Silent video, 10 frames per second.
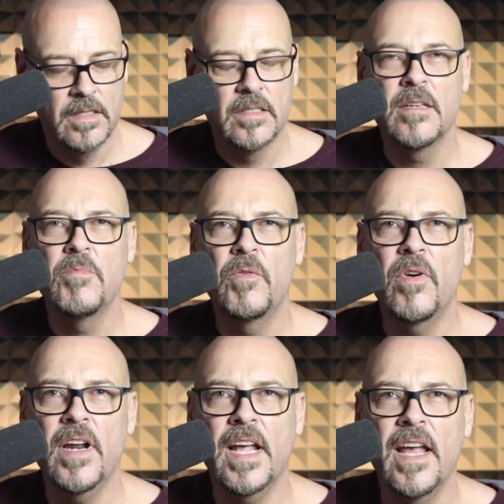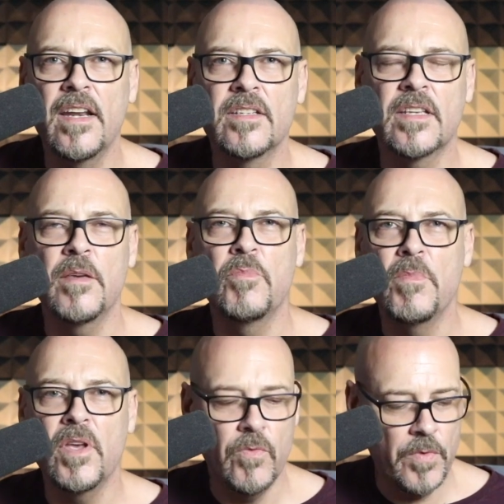See, my right hand is keeping
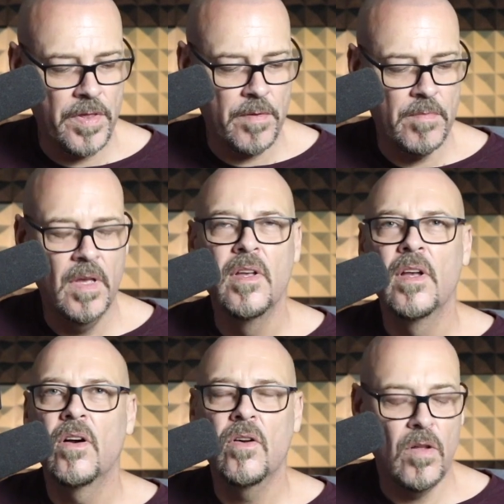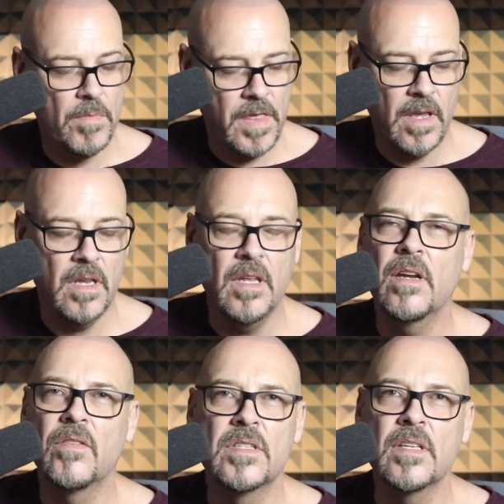me in rhythm. All I'm thinking
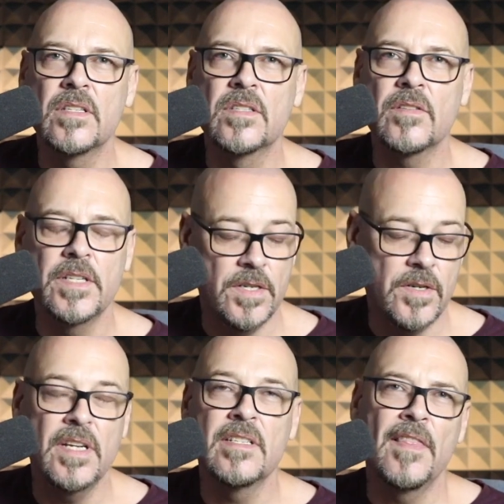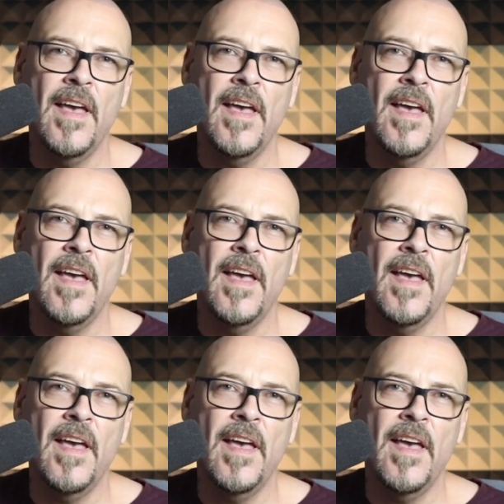here is these three strings and